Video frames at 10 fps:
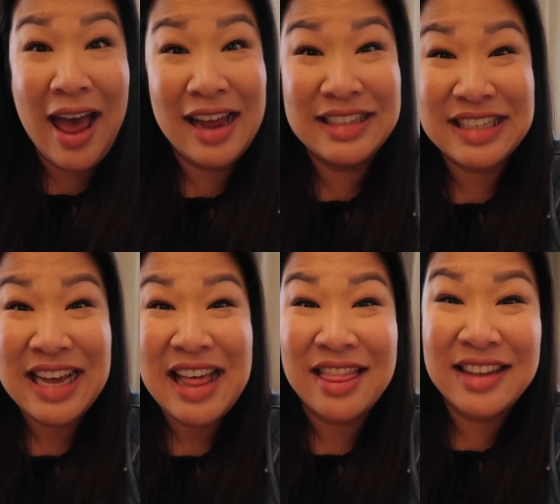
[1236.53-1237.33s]
And
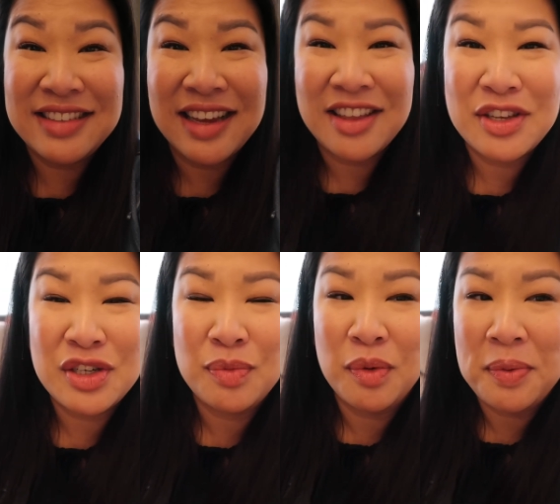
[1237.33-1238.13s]
this leg of the
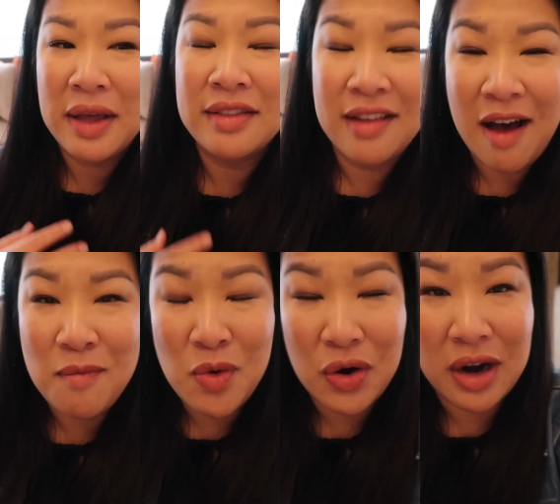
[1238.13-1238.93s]
trip will be a
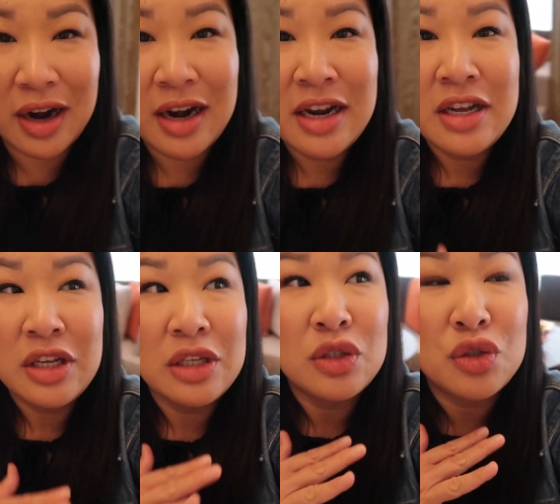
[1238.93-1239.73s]
lot more
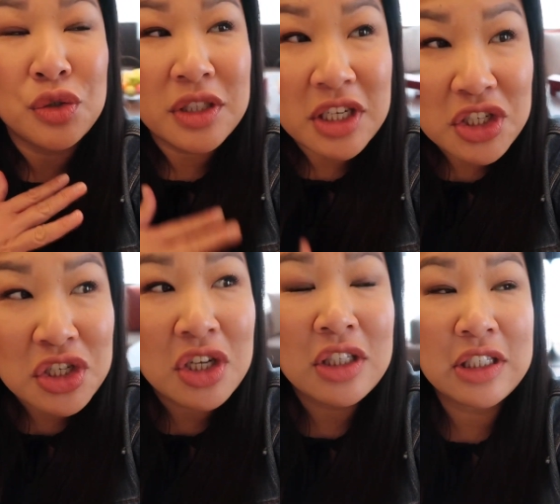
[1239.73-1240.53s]

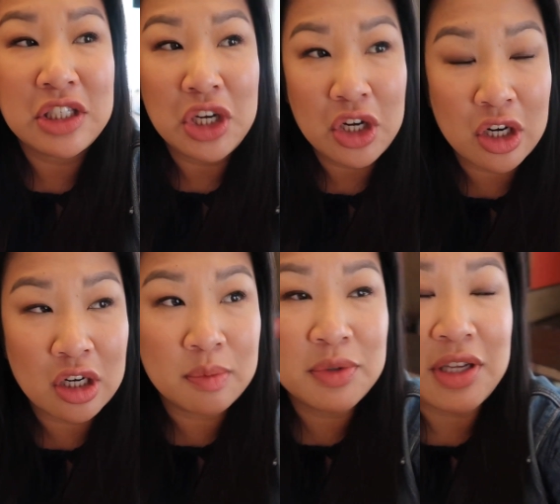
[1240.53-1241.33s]
traditional in
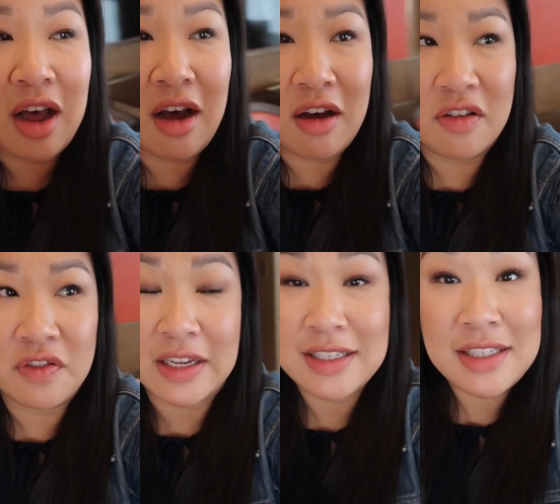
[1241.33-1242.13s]
terms
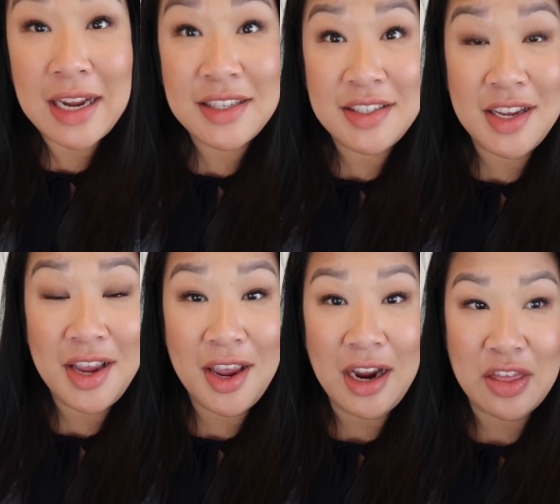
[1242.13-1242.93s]
of like
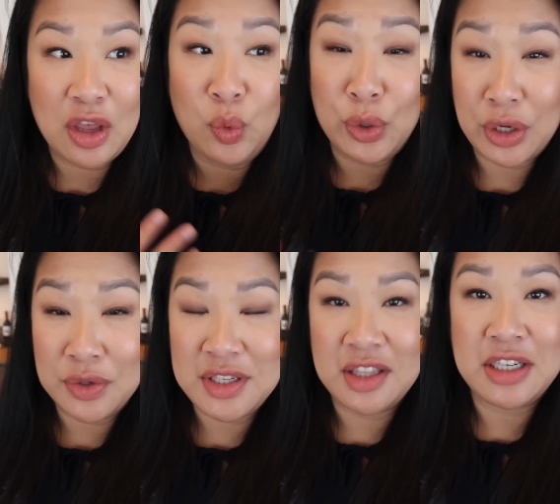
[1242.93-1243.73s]
sightseeing. I think we're gonna
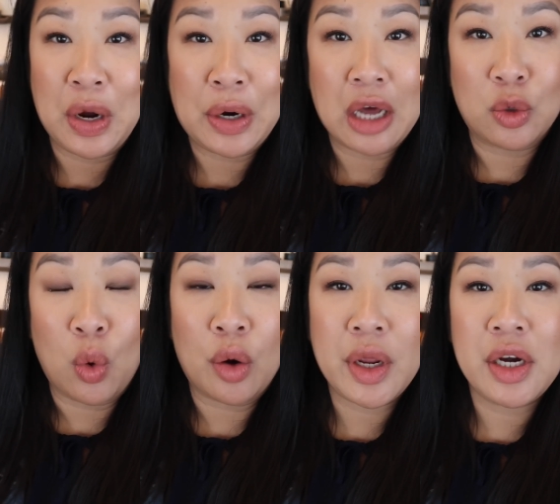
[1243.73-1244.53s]
go see the Terracotta
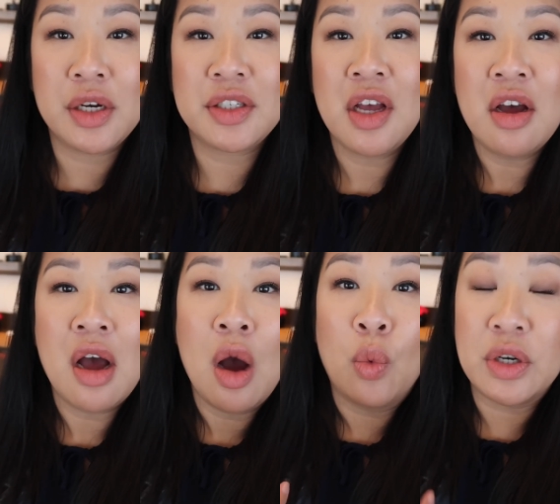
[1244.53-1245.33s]
Warriors.
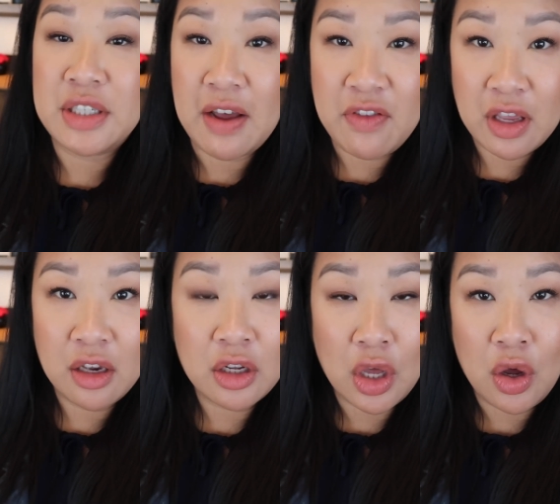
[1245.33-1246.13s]
We're definitely
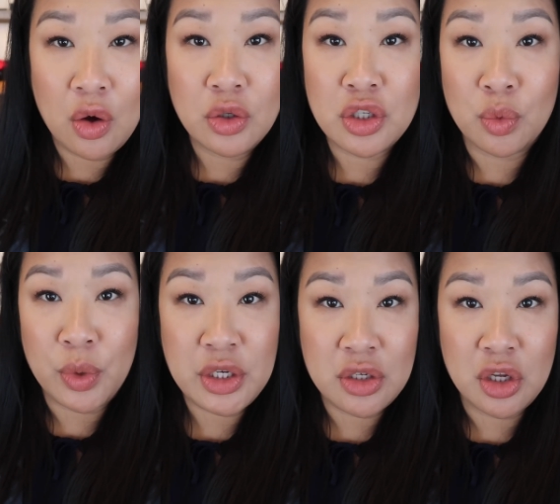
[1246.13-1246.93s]
gonna go to the
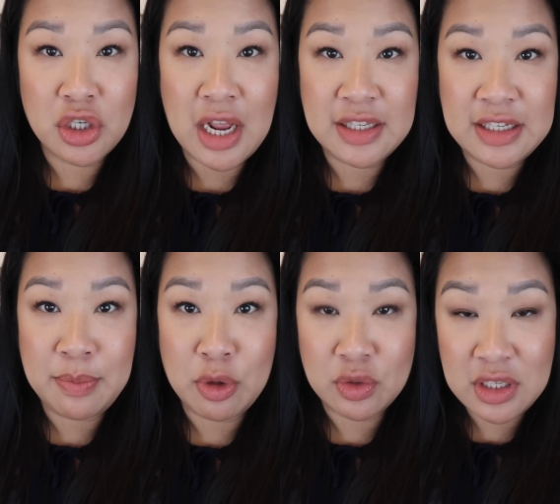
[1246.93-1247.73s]
Regional
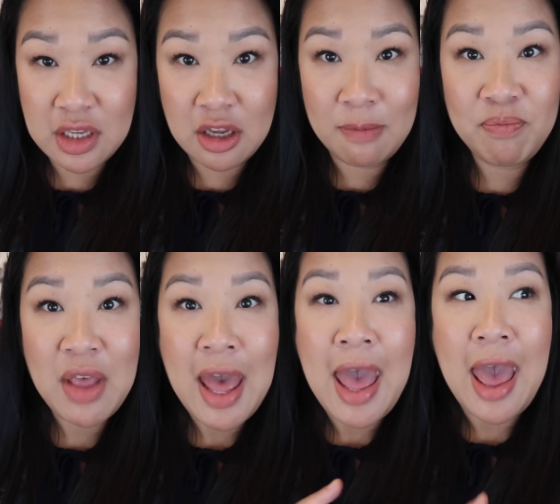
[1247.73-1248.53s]
Shaanxi Museum
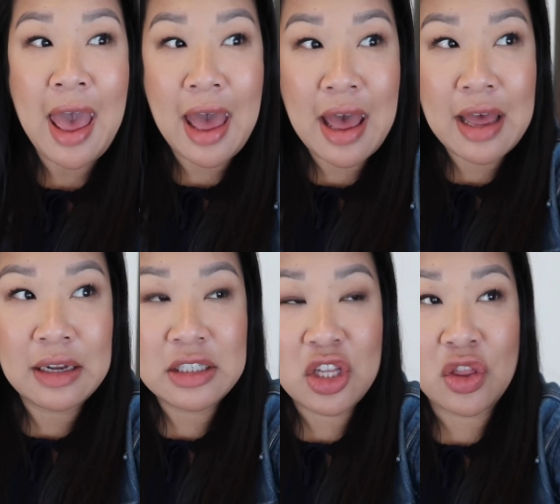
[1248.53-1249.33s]

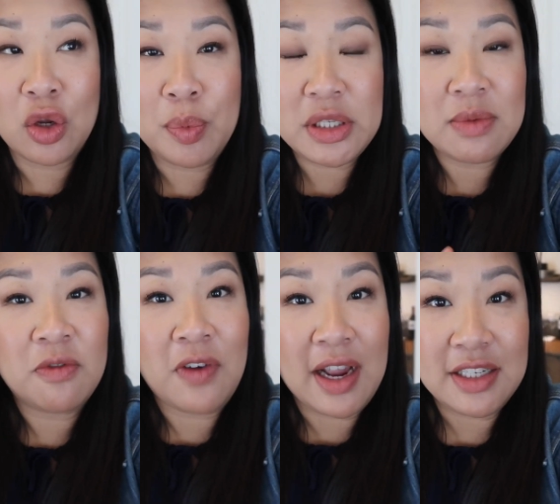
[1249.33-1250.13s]
and there'll be some
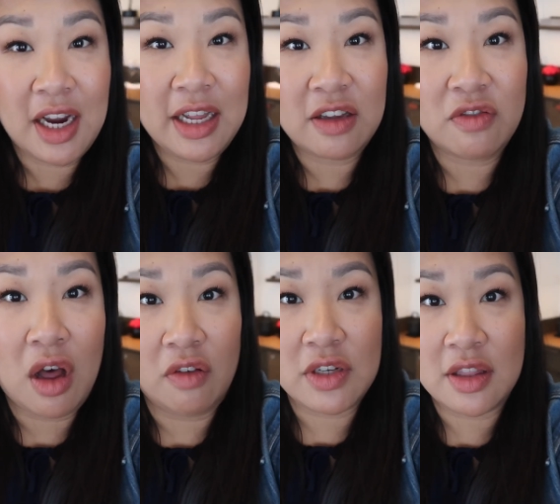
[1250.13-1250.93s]
fine dining
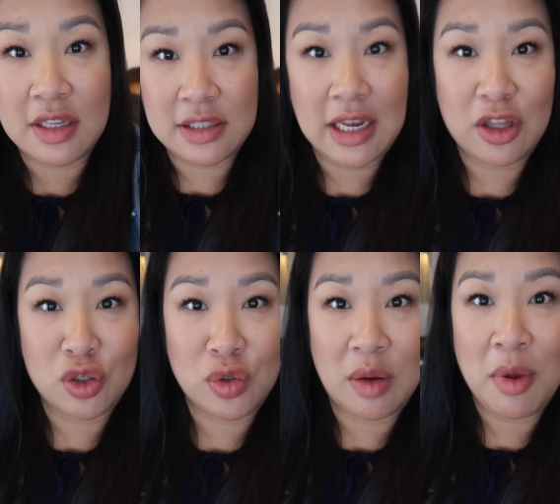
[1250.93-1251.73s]
involved in this leg of
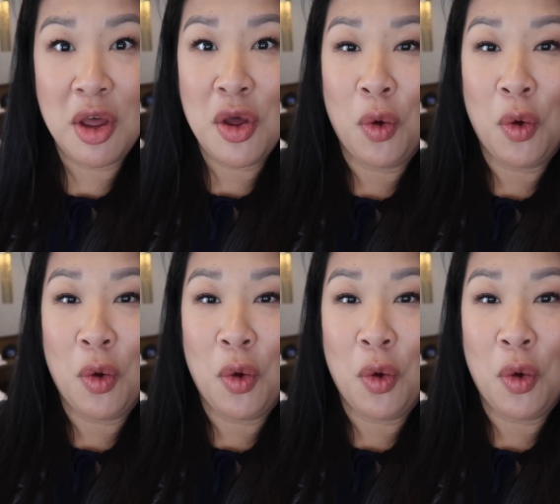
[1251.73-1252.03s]
the trip,